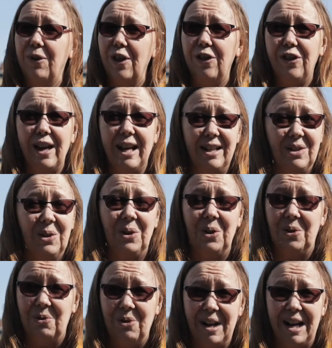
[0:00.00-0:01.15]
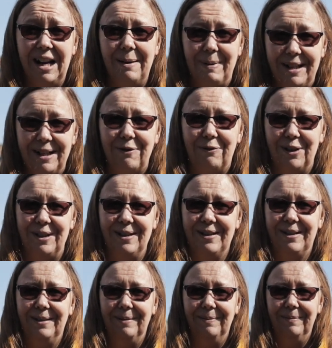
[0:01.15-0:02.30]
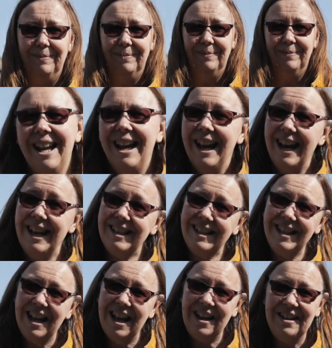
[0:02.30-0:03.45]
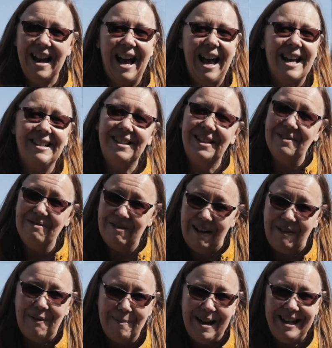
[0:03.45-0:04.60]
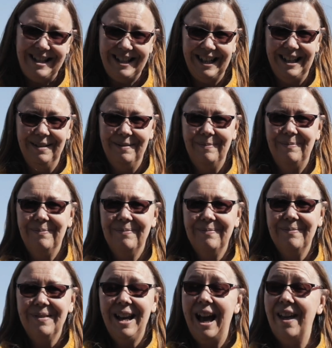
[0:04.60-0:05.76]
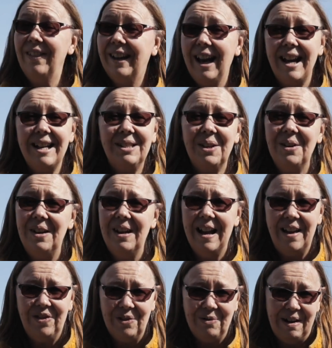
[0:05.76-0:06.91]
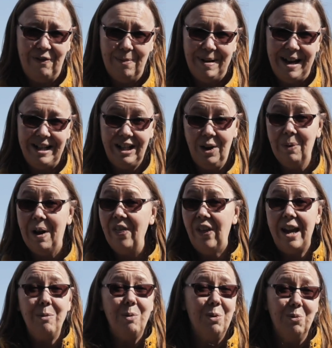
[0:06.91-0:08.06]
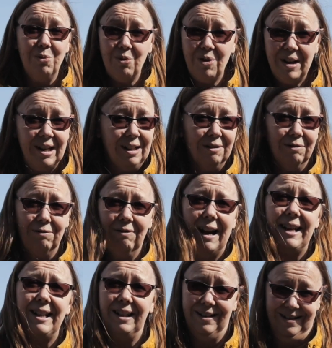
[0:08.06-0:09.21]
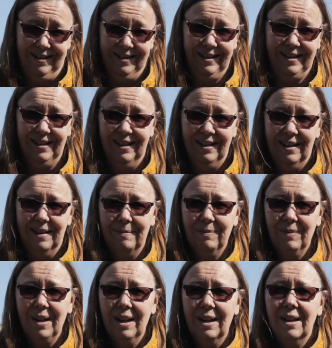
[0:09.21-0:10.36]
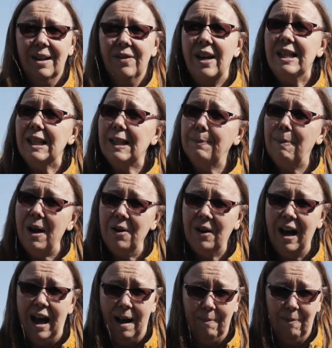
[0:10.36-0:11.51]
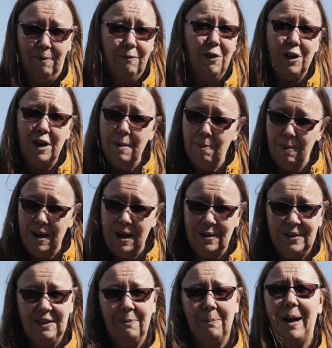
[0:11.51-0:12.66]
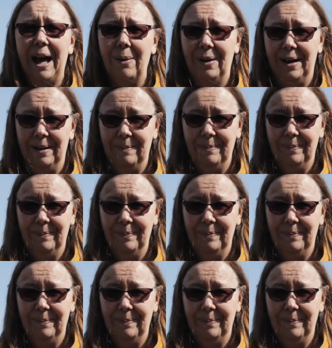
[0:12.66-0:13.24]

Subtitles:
that things could really be different. It's known as the Reformation. And the guys who led the Reformation, well, they were real radicals. They spoke up for the abuse of power.